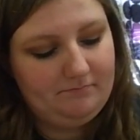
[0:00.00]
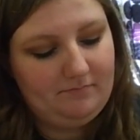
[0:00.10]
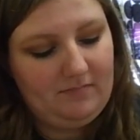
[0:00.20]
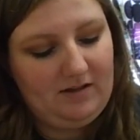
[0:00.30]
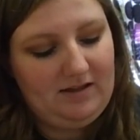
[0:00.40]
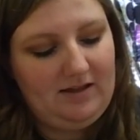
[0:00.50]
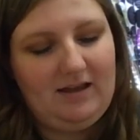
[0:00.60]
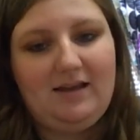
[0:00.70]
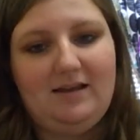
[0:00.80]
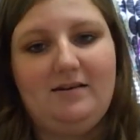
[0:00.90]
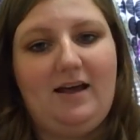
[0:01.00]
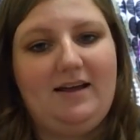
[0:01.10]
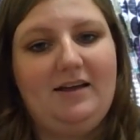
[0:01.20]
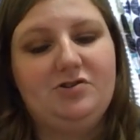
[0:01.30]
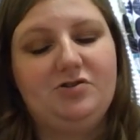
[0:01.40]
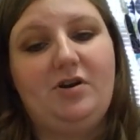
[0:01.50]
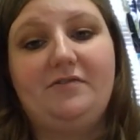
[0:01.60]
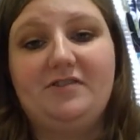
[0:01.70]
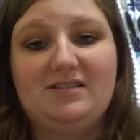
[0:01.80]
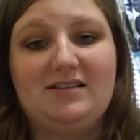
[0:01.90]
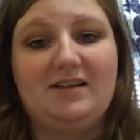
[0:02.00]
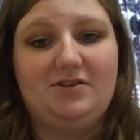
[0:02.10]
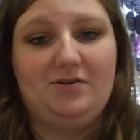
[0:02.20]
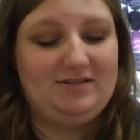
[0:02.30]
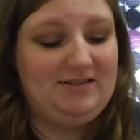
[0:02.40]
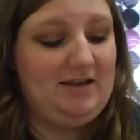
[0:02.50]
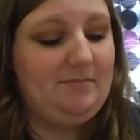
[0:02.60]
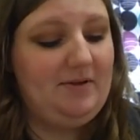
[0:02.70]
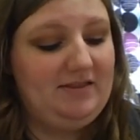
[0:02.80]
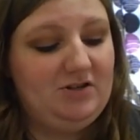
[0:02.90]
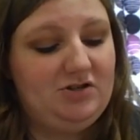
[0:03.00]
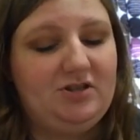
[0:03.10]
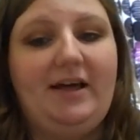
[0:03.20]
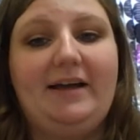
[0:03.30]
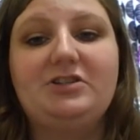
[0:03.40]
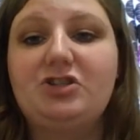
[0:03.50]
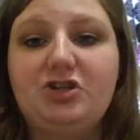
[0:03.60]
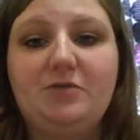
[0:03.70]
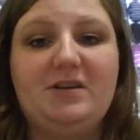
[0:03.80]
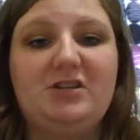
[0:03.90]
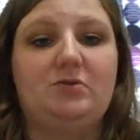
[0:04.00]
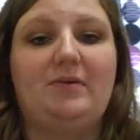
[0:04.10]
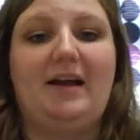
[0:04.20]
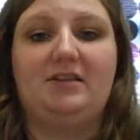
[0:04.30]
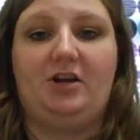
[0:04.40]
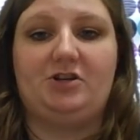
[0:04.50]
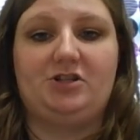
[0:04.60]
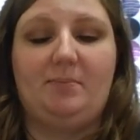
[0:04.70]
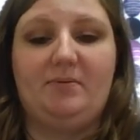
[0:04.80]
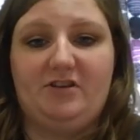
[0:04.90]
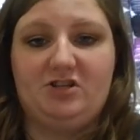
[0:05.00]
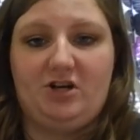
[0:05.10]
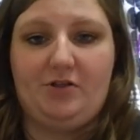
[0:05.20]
And I kind of drew it off to the side so you can see it, but these lines should be directly on top of each other.